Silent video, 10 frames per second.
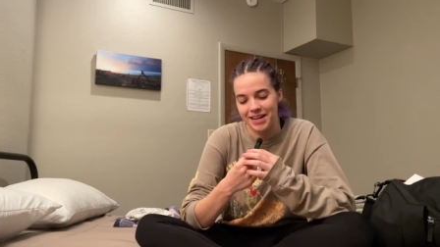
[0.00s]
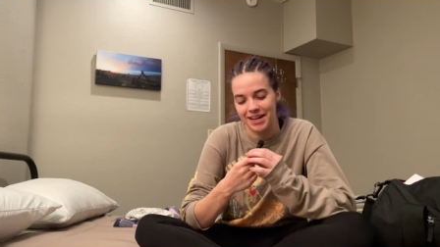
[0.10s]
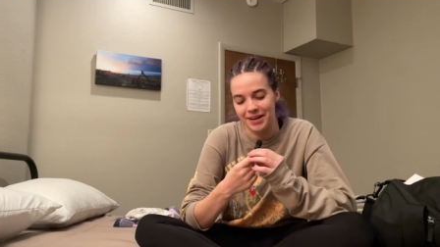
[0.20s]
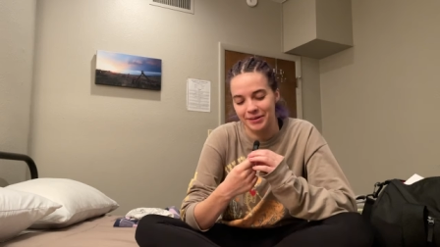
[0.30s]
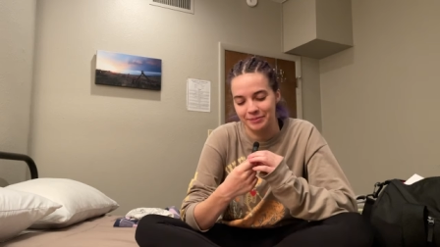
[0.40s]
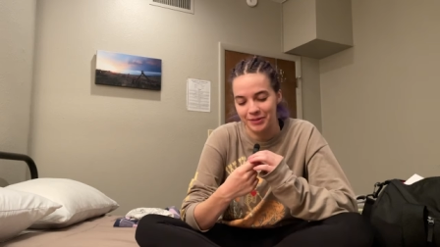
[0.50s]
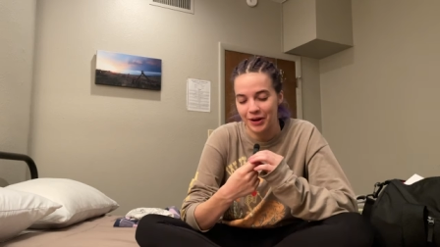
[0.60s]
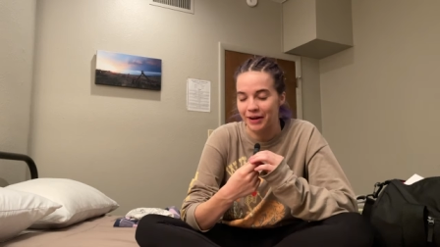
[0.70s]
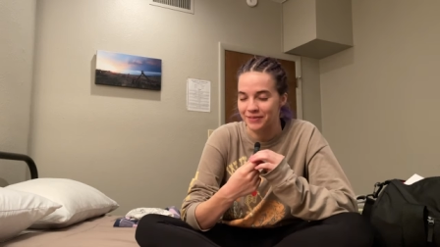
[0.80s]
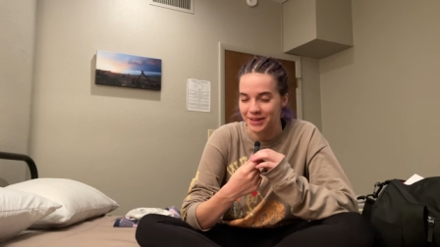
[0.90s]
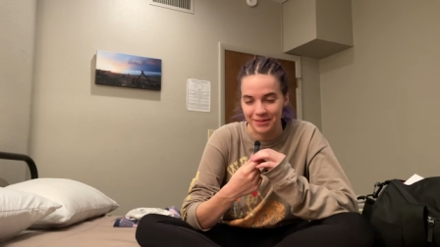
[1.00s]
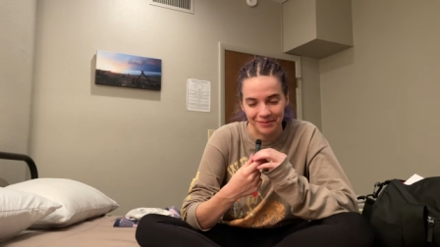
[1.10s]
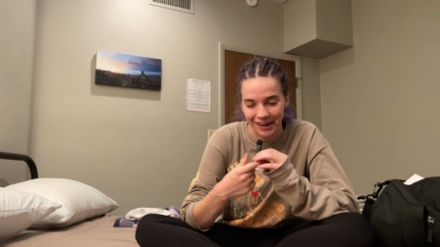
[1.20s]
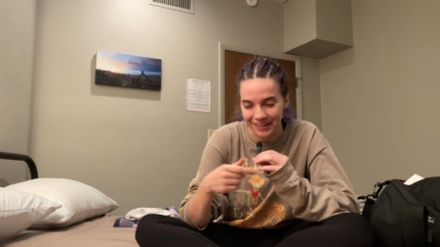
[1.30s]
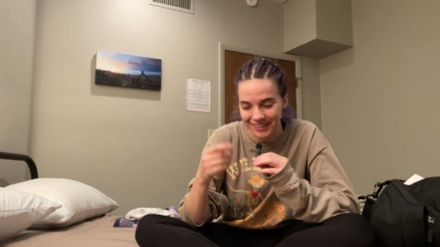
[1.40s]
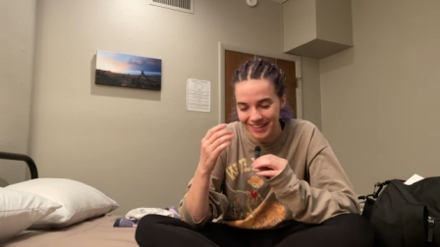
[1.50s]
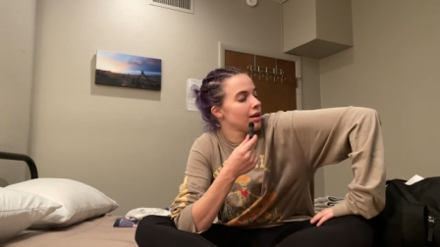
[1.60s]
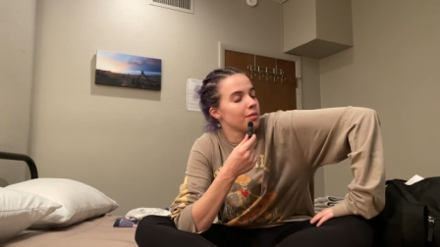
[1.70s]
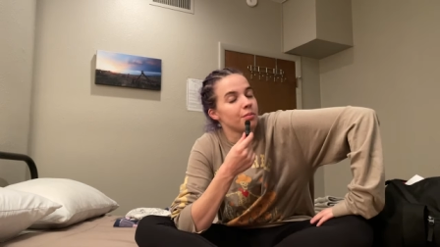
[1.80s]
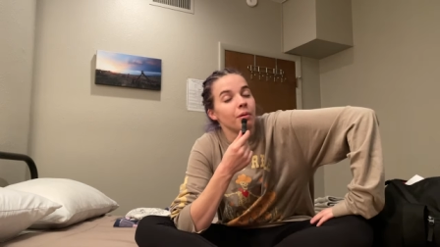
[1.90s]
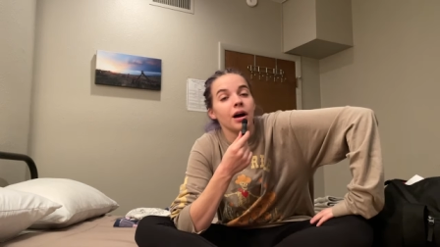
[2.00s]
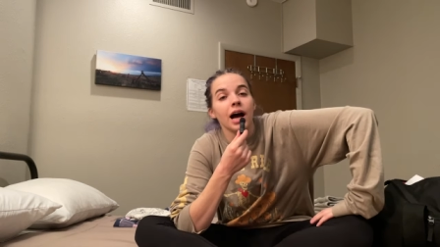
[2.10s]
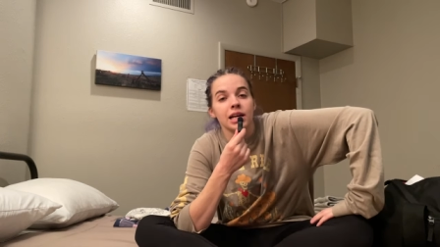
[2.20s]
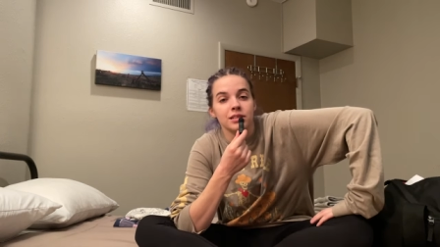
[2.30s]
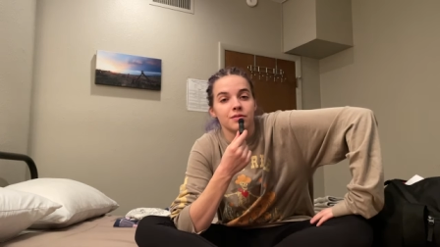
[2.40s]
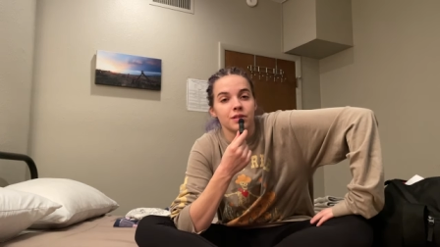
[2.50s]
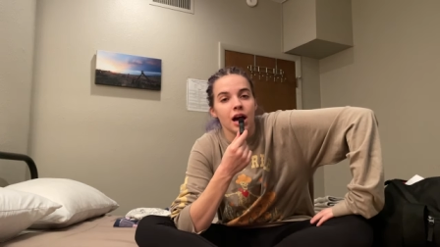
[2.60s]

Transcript: Um, you have to hit them right on. But as of